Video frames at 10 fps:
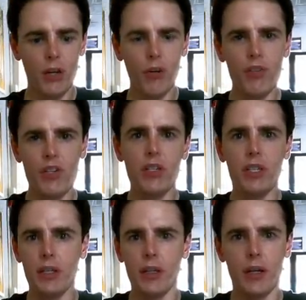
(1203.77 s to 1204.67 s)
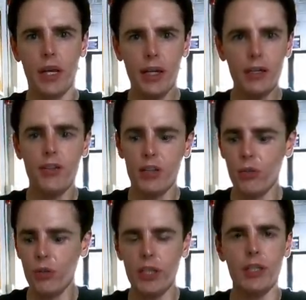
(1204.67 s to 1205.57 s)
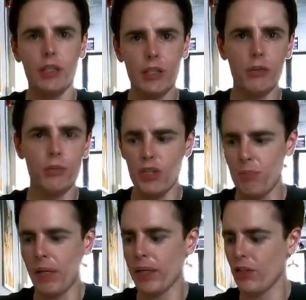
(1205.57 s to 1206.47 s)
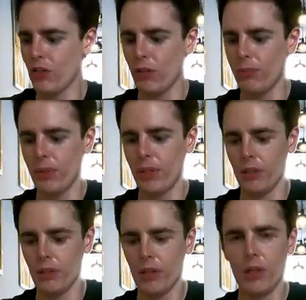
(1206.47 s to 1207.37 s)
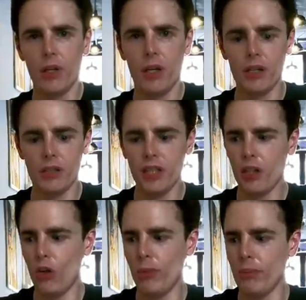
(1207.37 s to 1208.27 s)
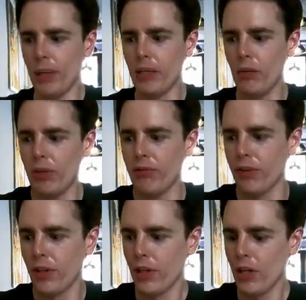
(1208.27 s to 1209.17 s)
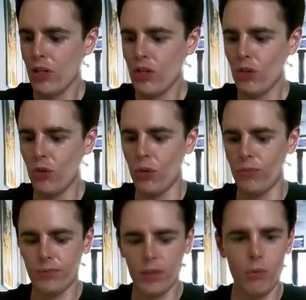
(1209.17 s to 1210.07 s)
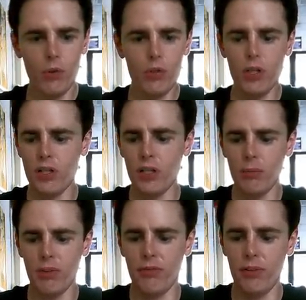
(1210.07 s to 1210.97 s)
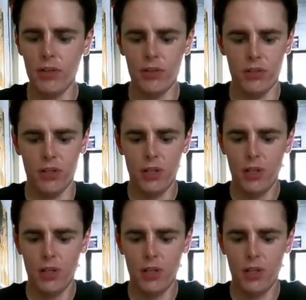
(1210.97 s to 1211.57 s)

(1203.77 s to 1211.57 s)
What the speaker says: Obviously, anything I don't eat, they'll just package up and then I can take home in the microwave. So, what should I start with first?